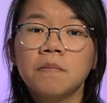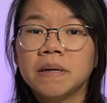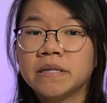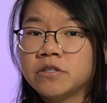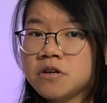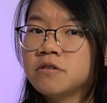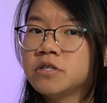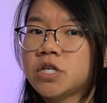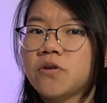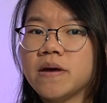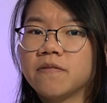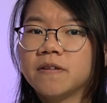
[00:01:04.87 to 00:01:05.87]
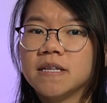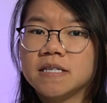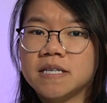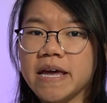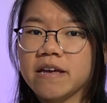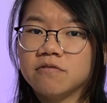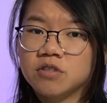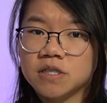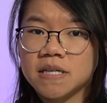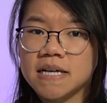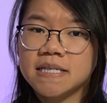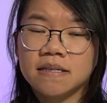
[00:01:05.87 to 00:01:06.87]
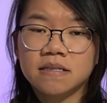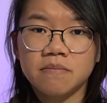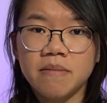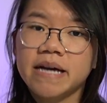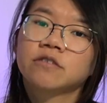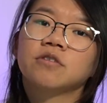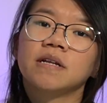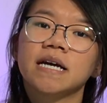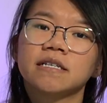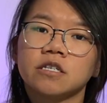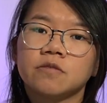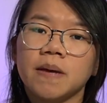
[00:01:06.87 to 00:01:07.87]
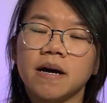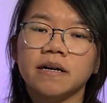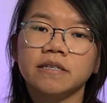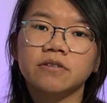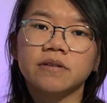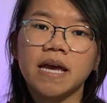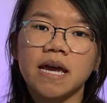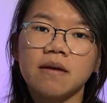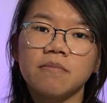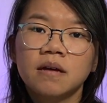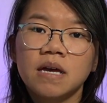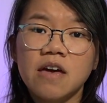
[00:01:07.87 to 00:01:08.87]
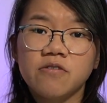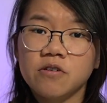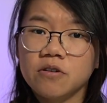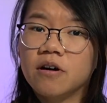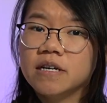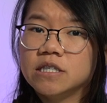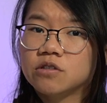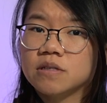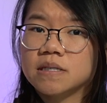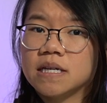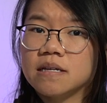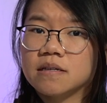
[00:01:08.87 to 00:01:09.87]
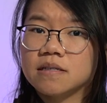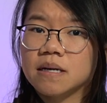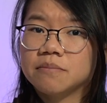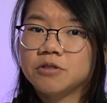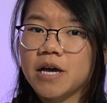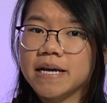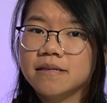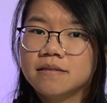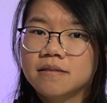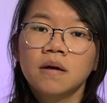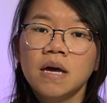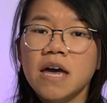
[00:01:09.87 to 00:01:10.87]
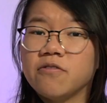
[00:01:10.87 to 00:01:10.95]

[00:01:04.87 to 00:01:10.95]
But don't do it for the sake of just getting some extra letters behind your name, if you're not interested in the subject,